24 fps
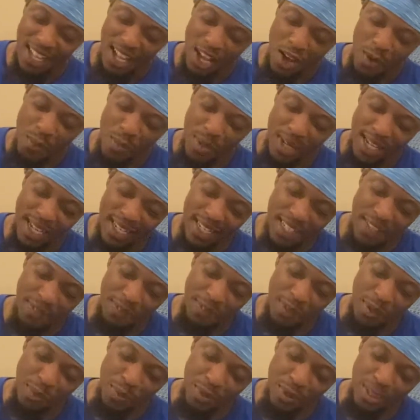But I
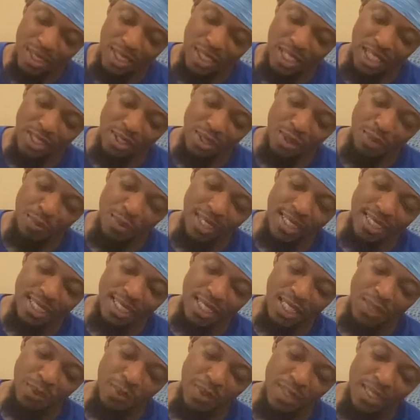definitely appreciate you, Miss
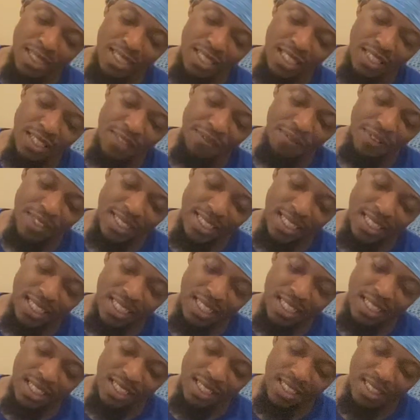T with the T, for sending
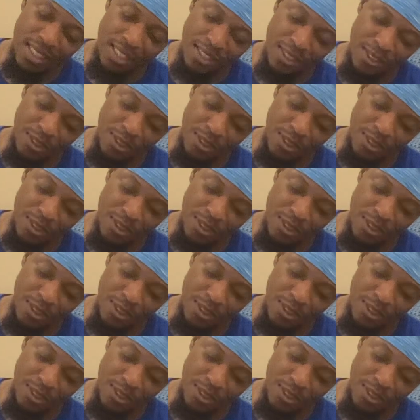this,